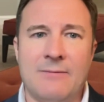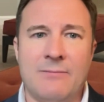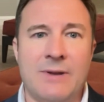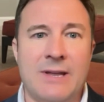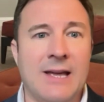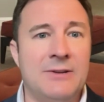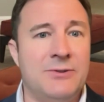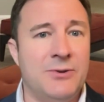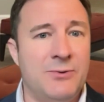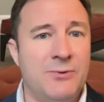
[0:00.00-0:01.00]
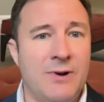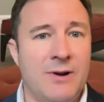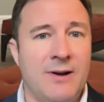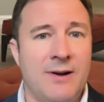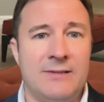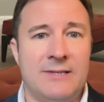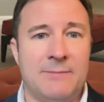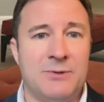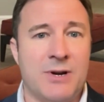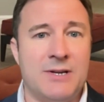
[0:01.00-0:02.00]
We can do a
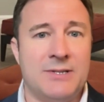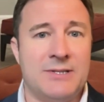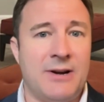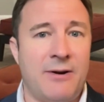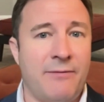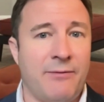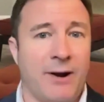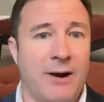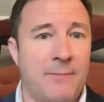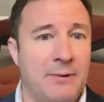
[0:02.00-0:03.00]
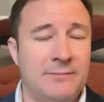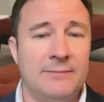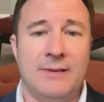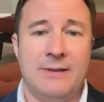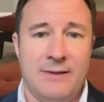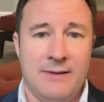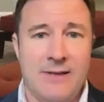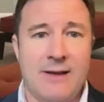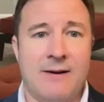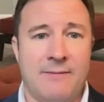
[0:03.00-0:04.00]
demonstration scenario for a couple.
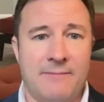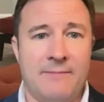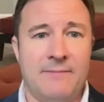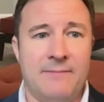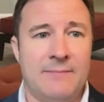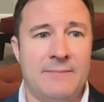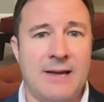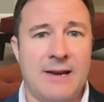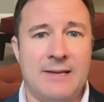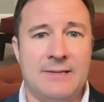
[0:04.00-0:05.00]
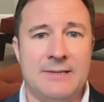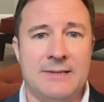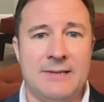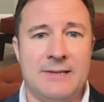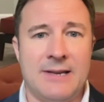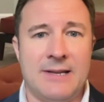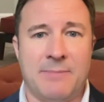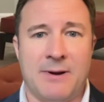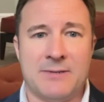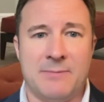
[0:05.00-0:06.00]
That is
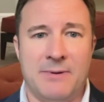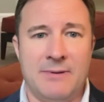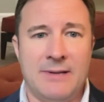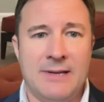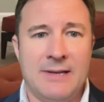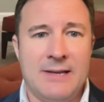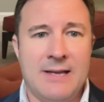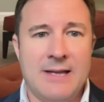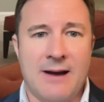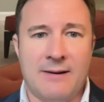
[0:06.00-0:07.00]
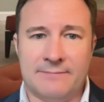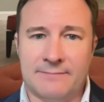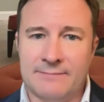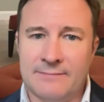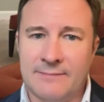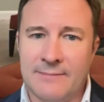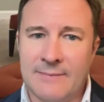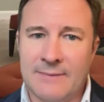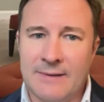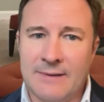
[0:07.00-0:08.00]
possible.
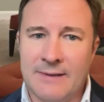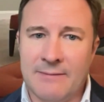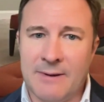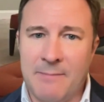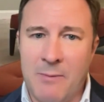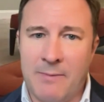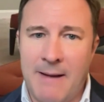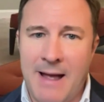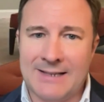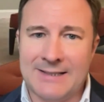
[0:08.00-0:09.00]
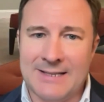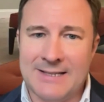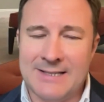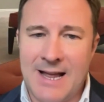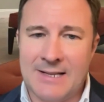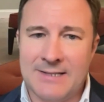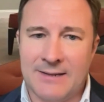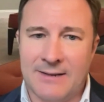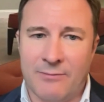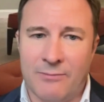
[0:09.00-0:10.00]
We go back to the stats
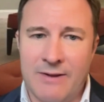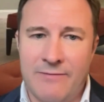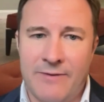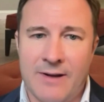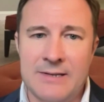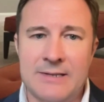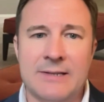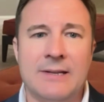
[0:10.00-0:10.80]
on refund.